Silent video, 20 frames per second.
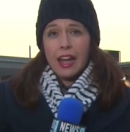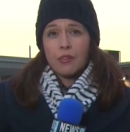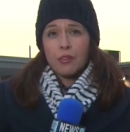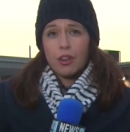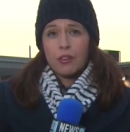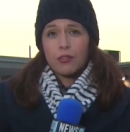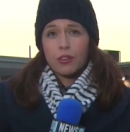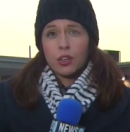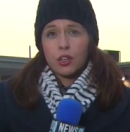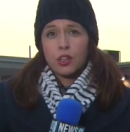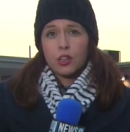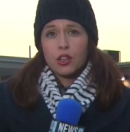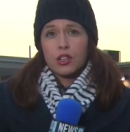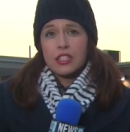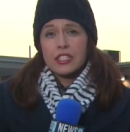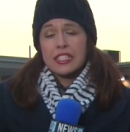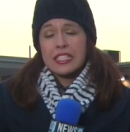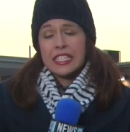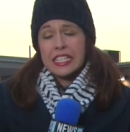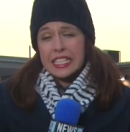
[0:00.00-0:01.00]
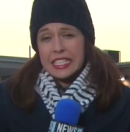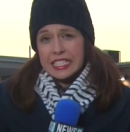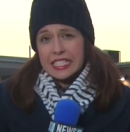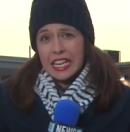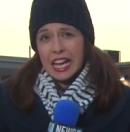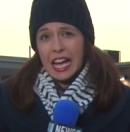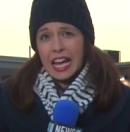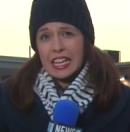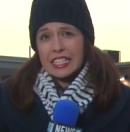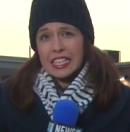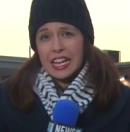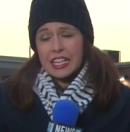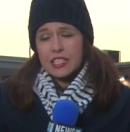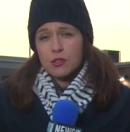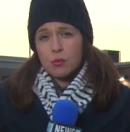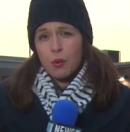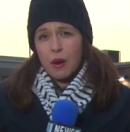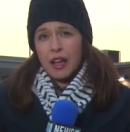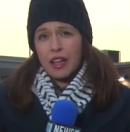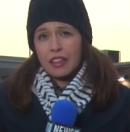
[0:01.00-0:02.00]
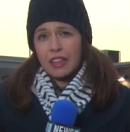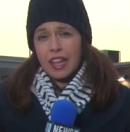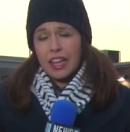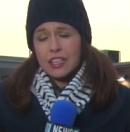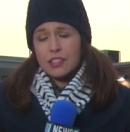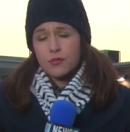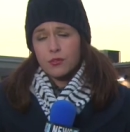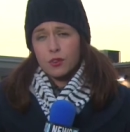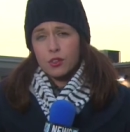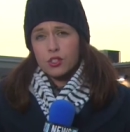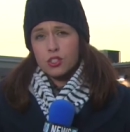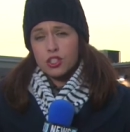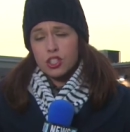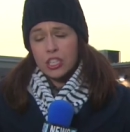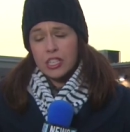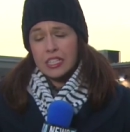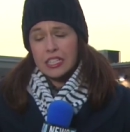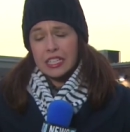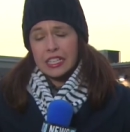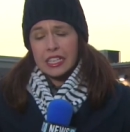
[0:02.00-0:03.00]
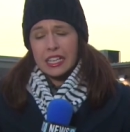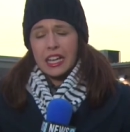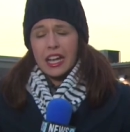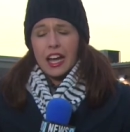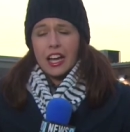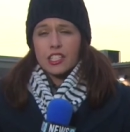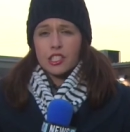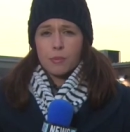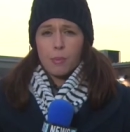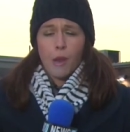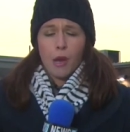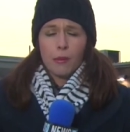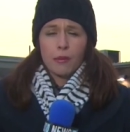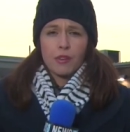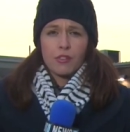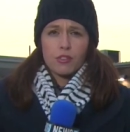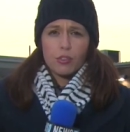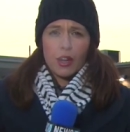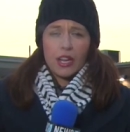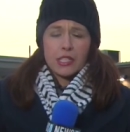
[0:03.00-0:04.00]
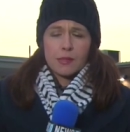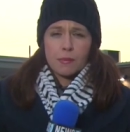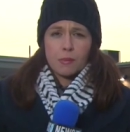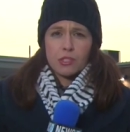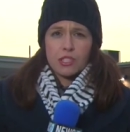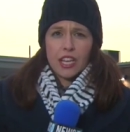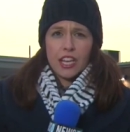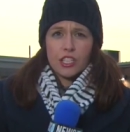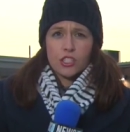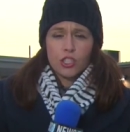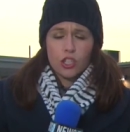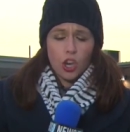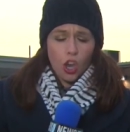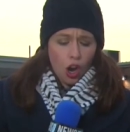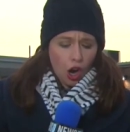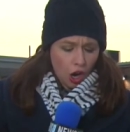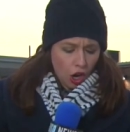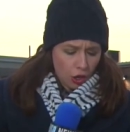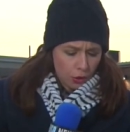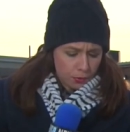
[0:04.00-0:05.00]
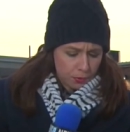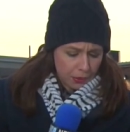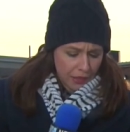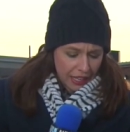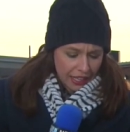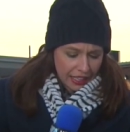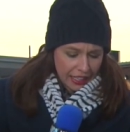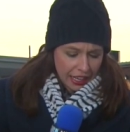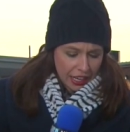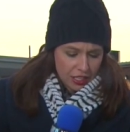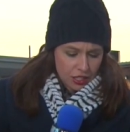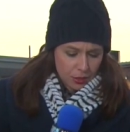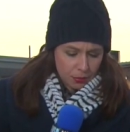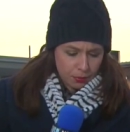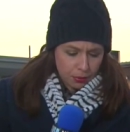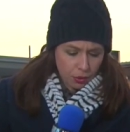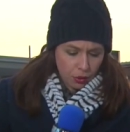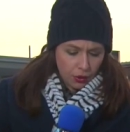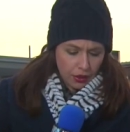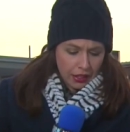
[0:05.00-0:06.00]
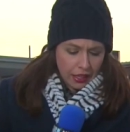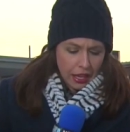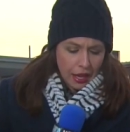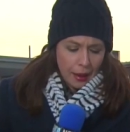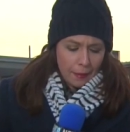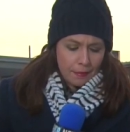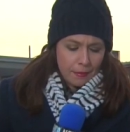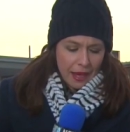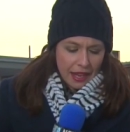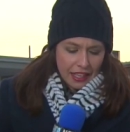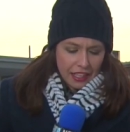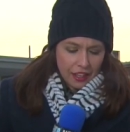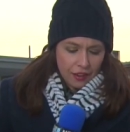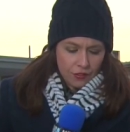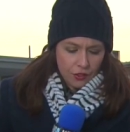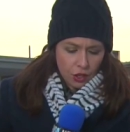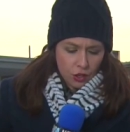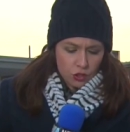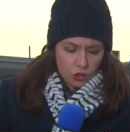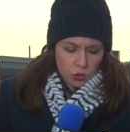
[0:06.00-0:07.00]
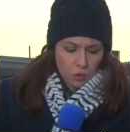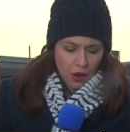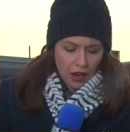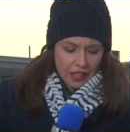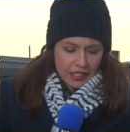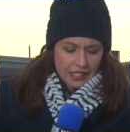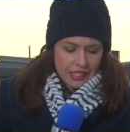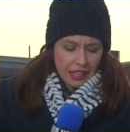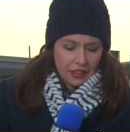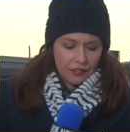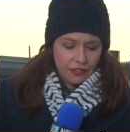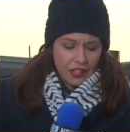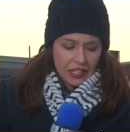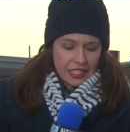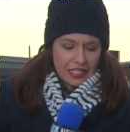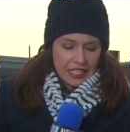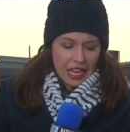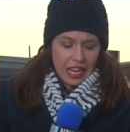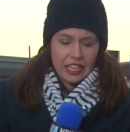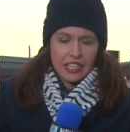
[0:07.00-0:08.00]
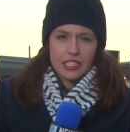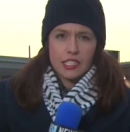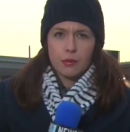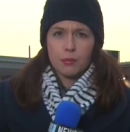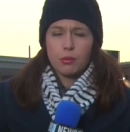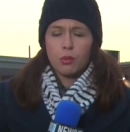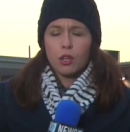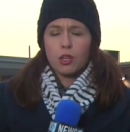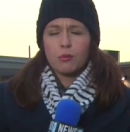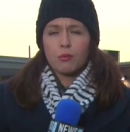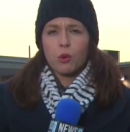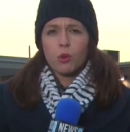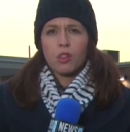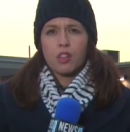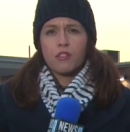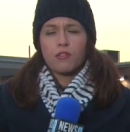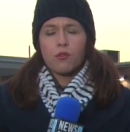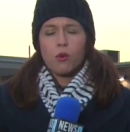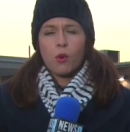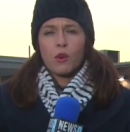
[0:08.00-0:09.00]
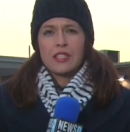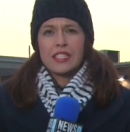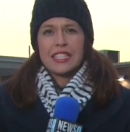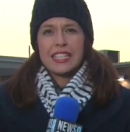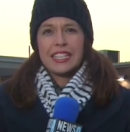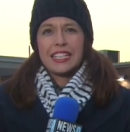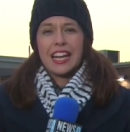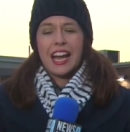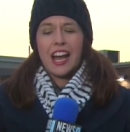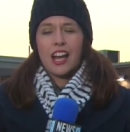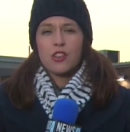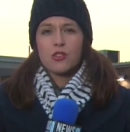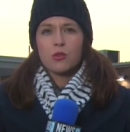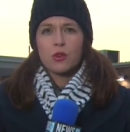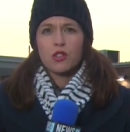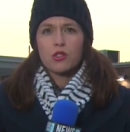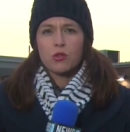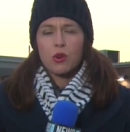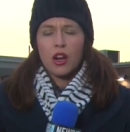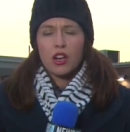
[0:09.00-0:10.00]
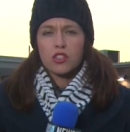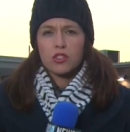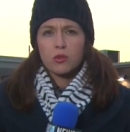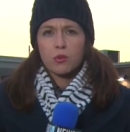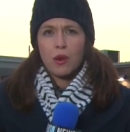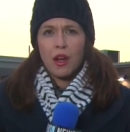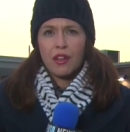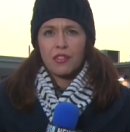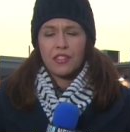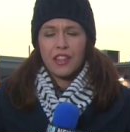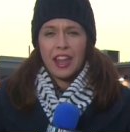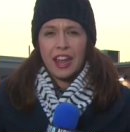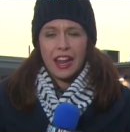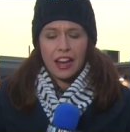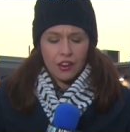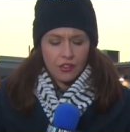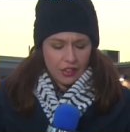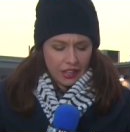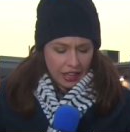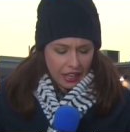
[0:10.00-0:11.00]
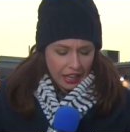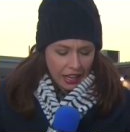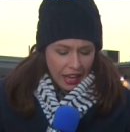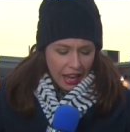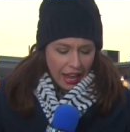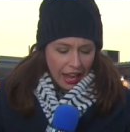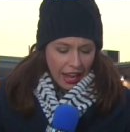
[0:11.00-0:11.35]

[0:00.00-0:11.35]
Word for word: However, DDOT as well as Virginia Department of Transportation are planning on deploying many of their trucks. VDOT is deploying more than 1,400 trucks throughout the area,